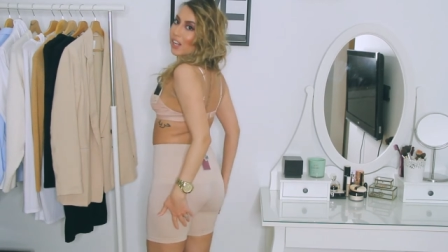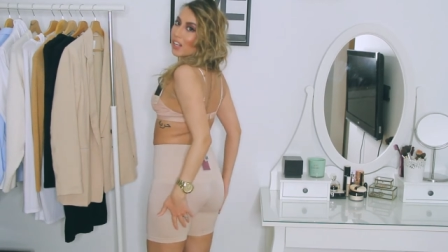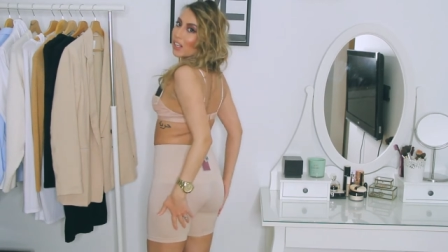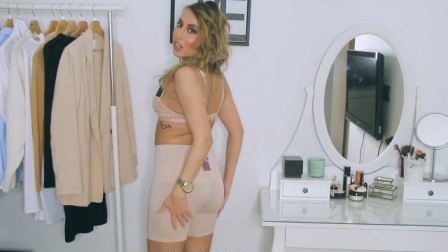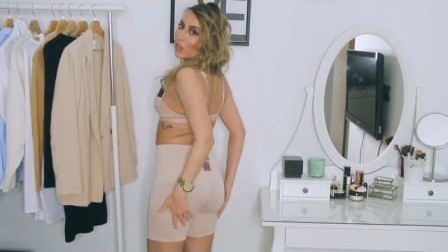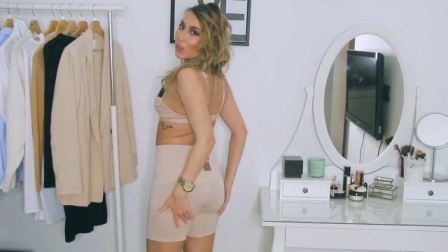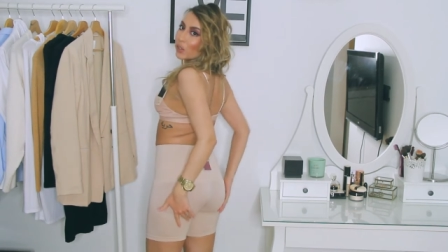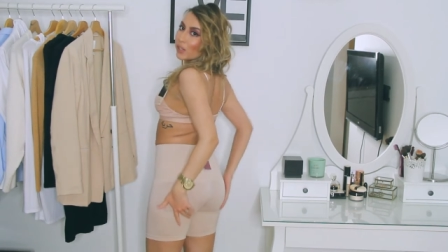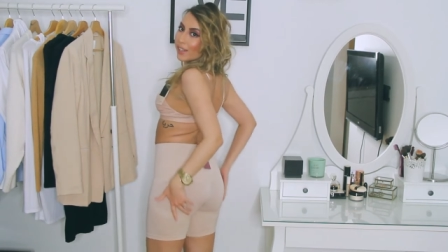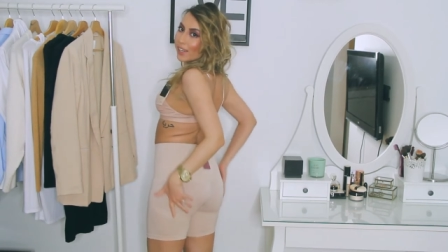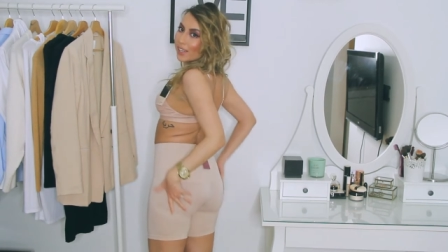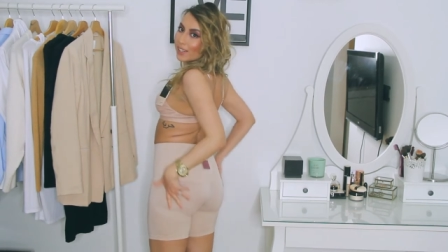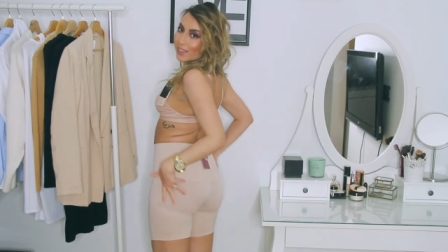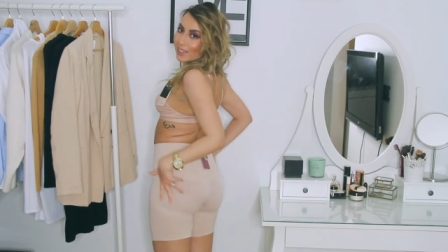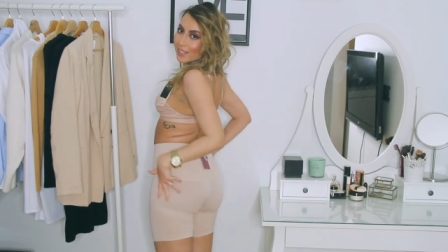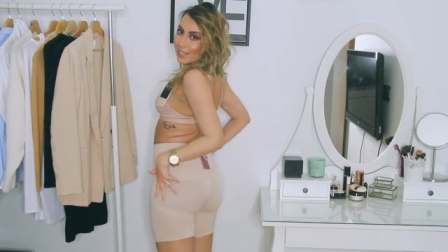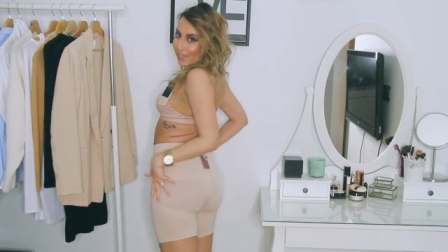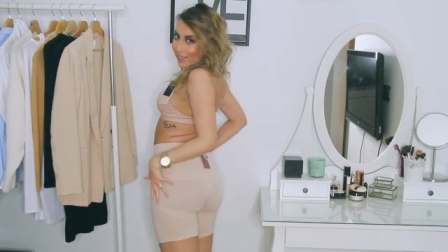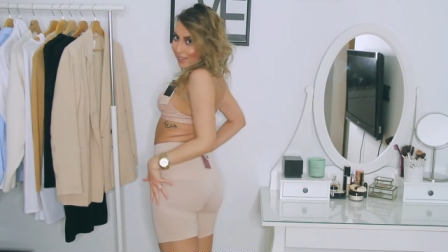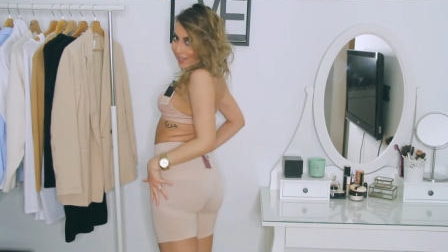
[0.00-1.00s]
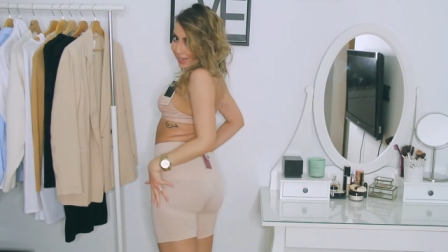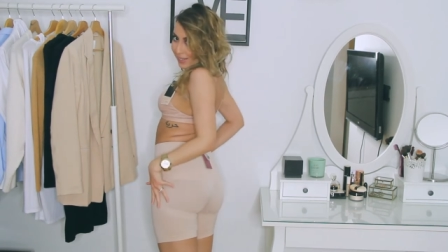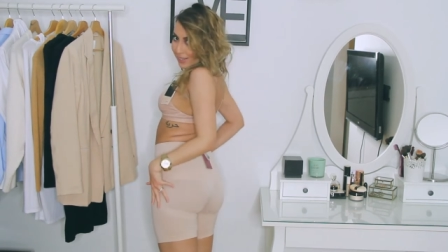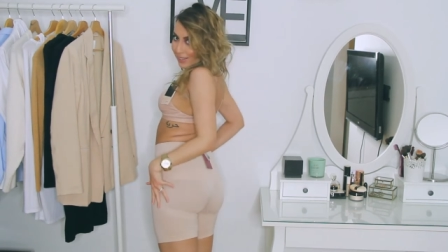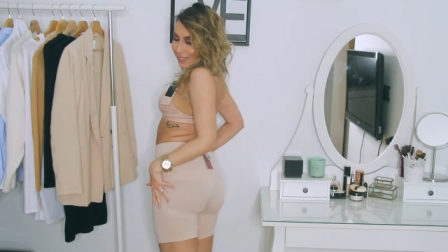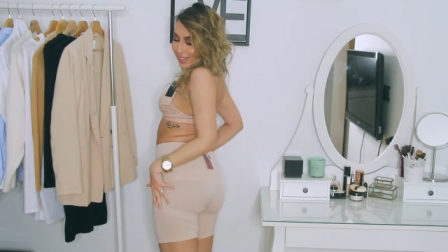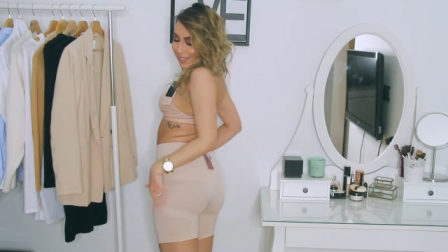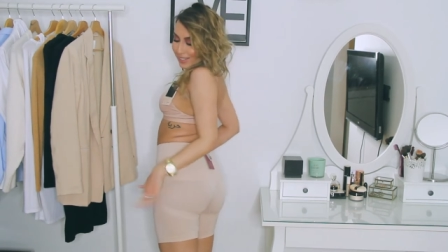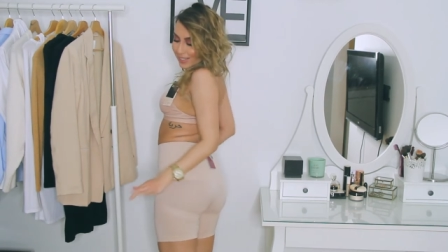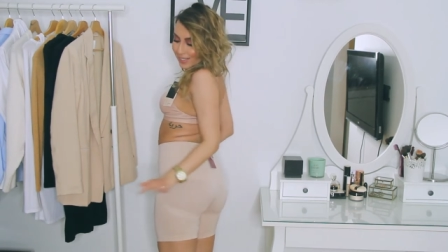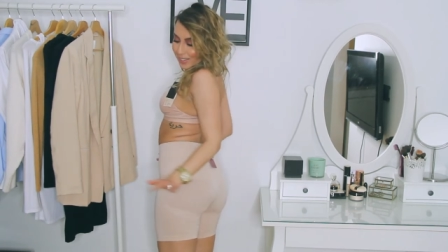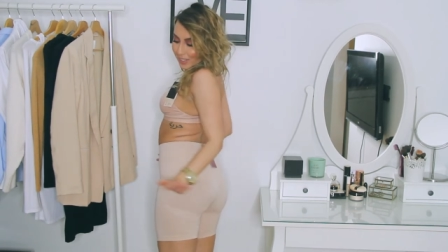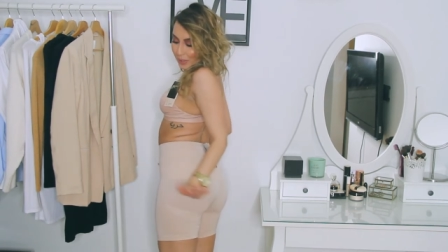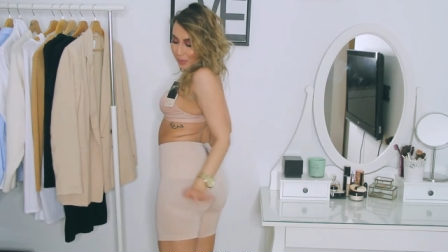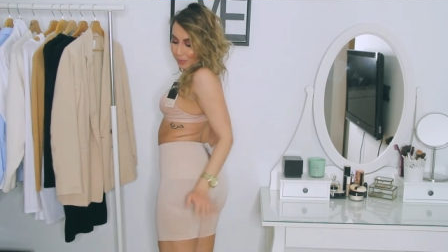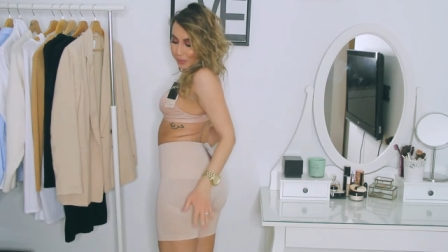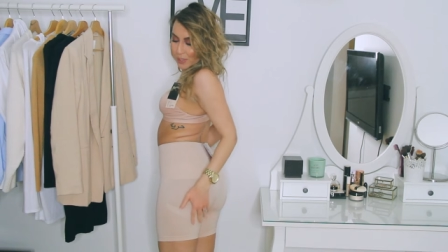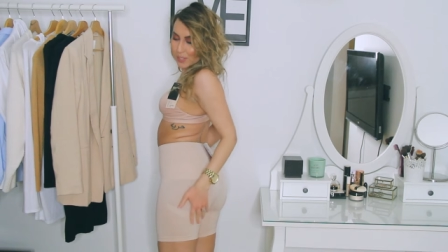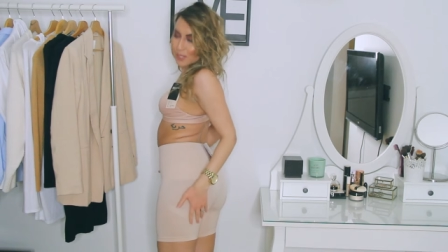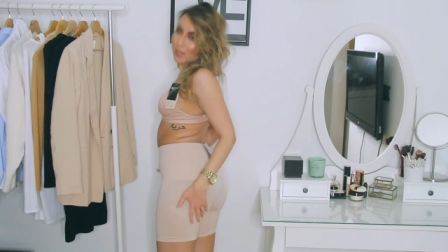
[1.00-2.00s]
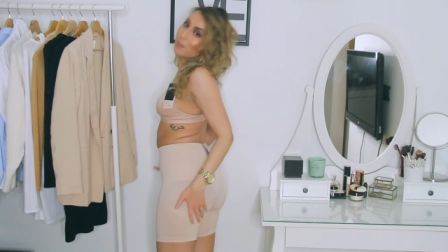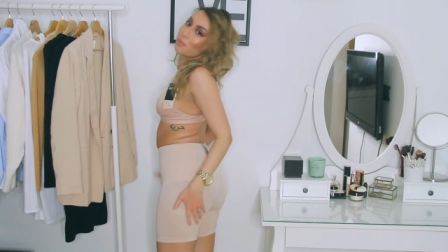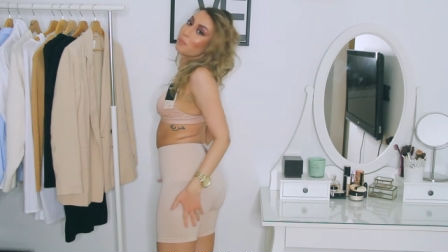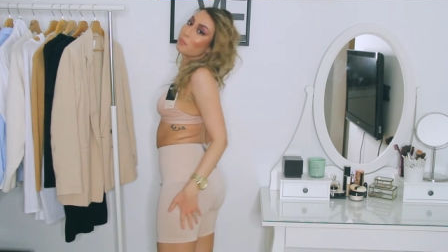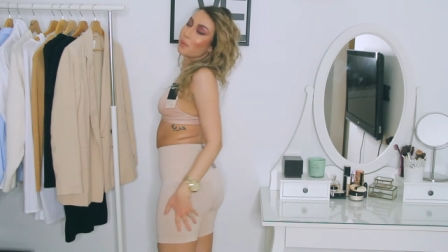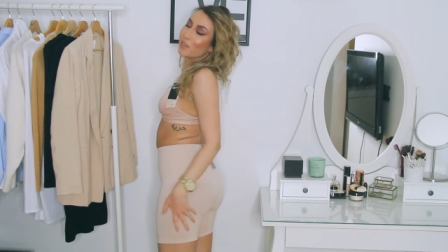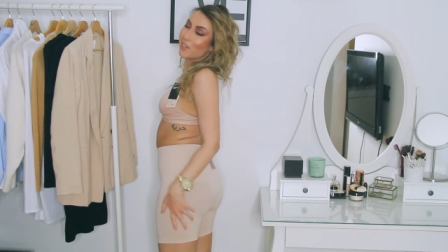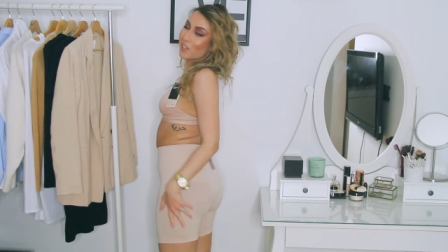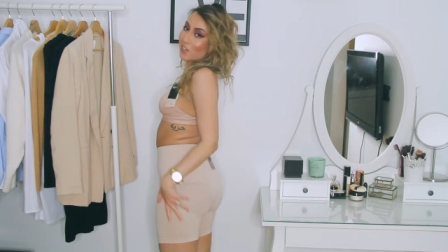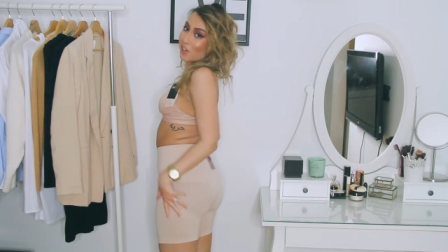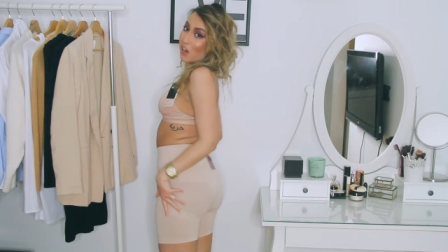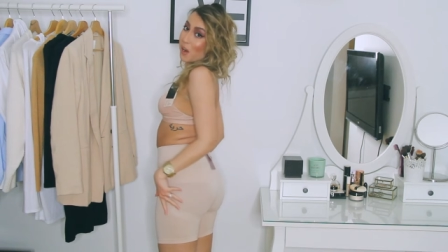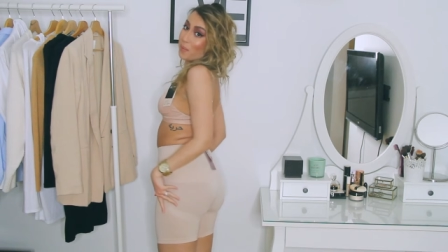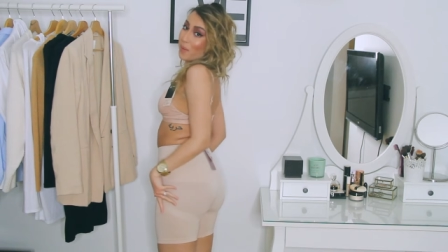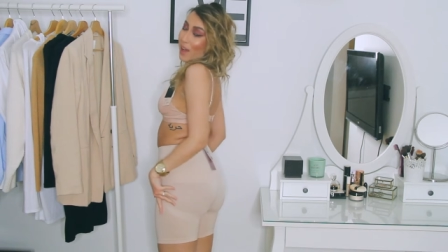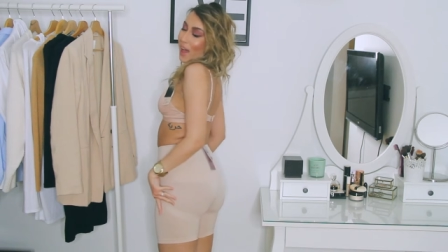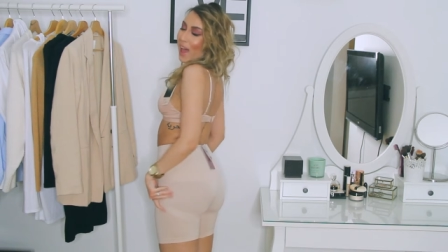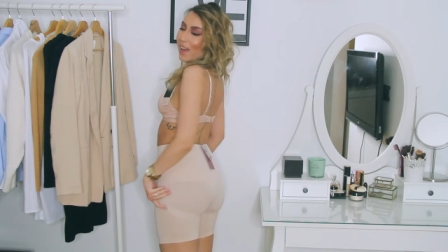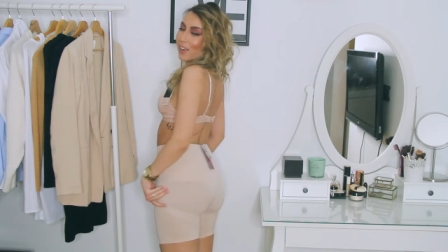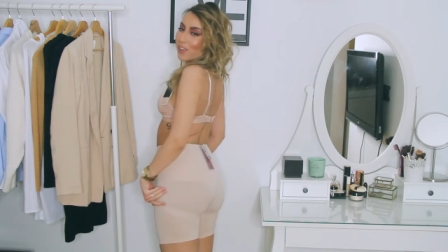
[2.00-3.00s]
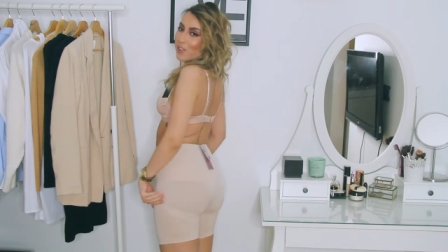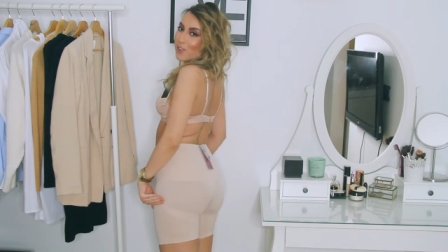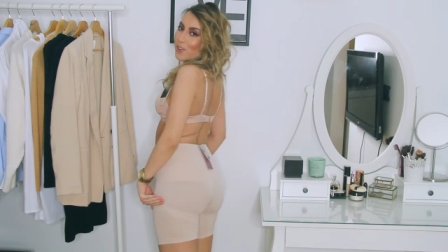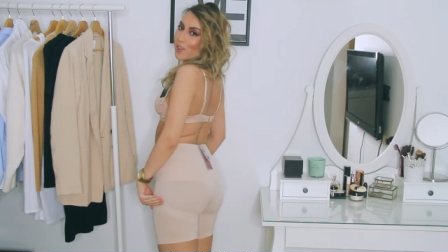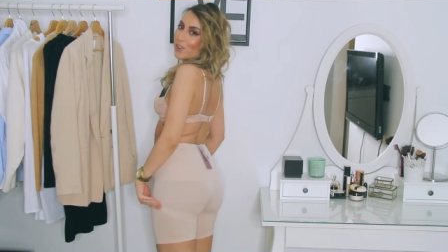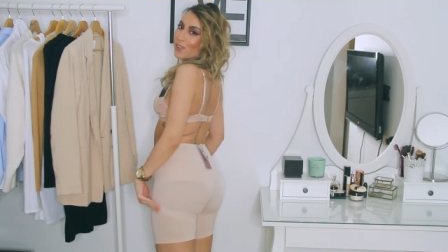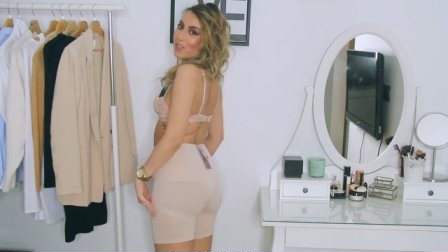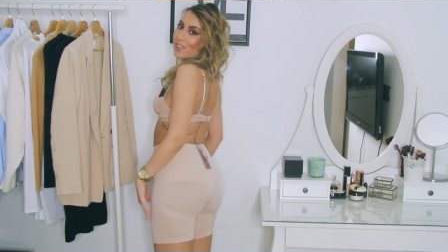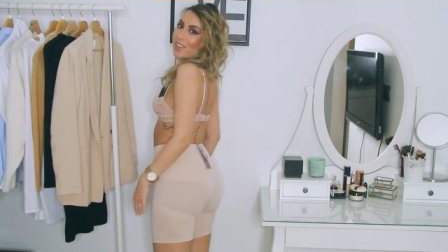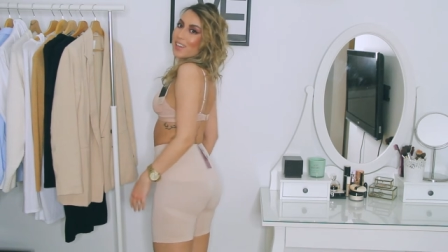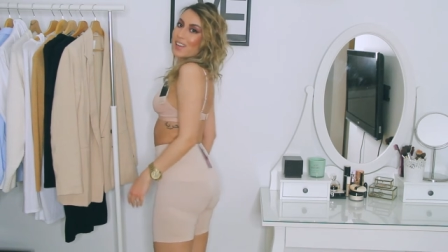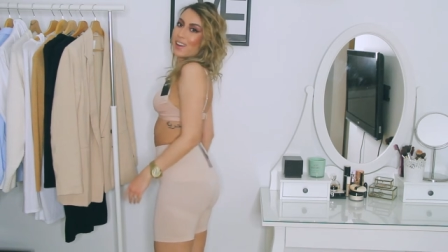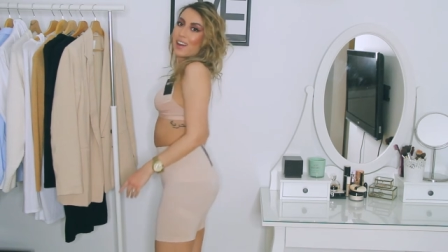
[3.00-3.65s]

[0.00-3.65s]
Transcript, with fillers: Look at this! Some push-up action.